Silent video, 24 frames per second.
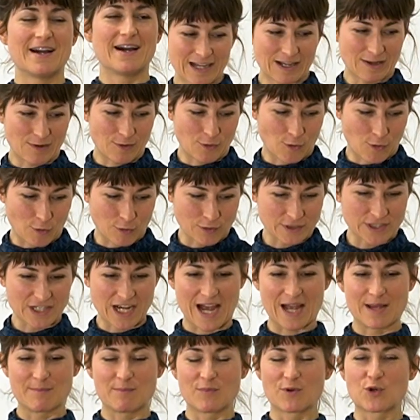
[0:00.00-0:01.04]
a long
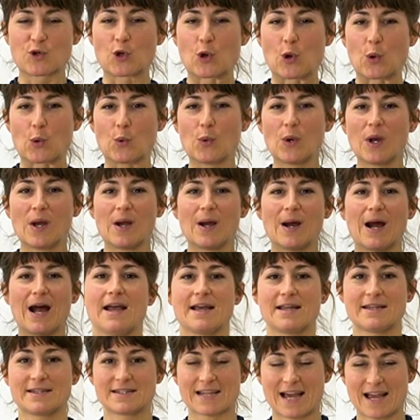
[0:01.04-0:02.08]
time ago,
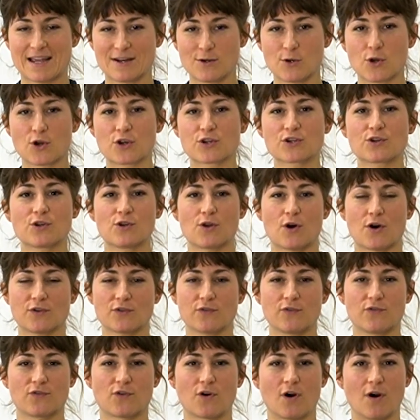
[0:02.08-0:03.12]
and I learned a lot
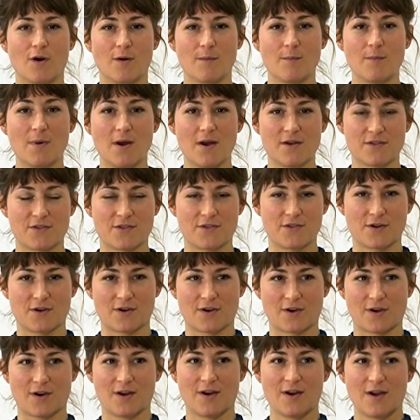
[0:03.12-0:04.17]
from
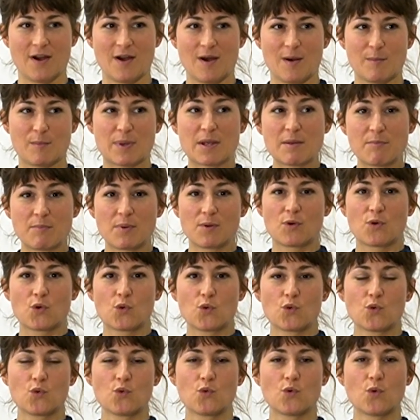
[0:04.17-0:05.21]
the people
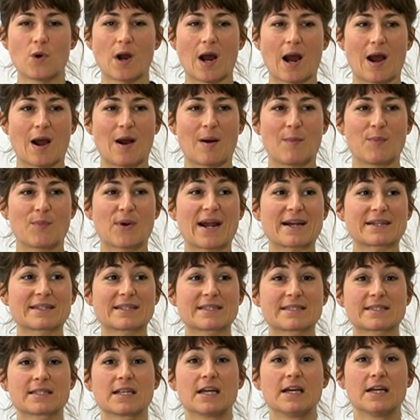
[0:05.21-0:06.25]
who
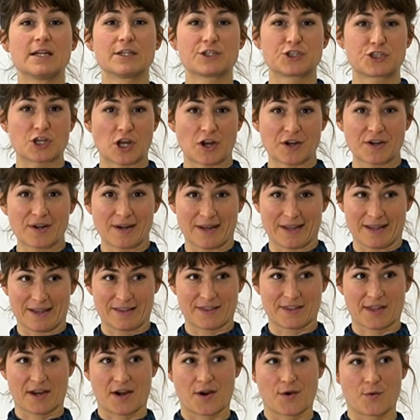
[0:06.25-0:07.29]
practiced
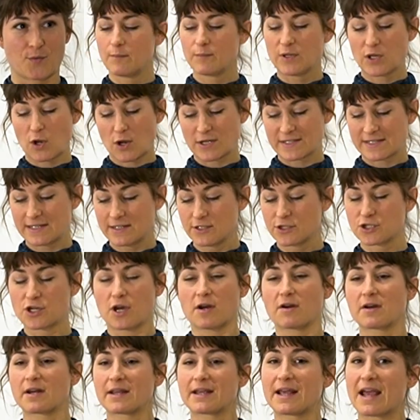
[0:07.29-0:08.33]
juggling there. Because in
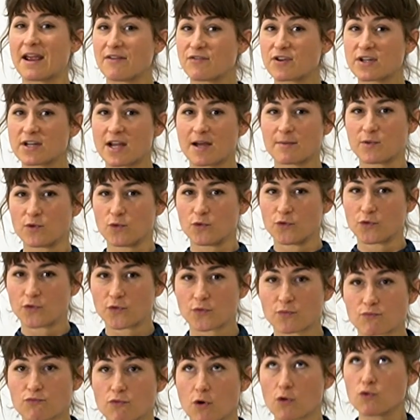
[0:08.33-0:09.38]
juggling, every time you
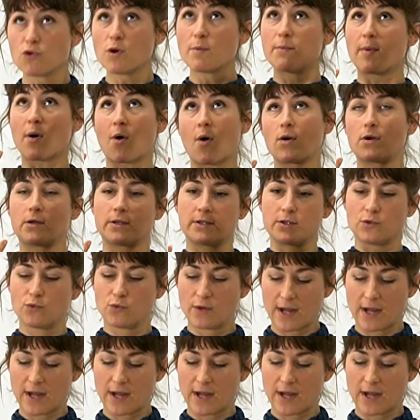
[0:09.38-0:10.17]
throw a ball and you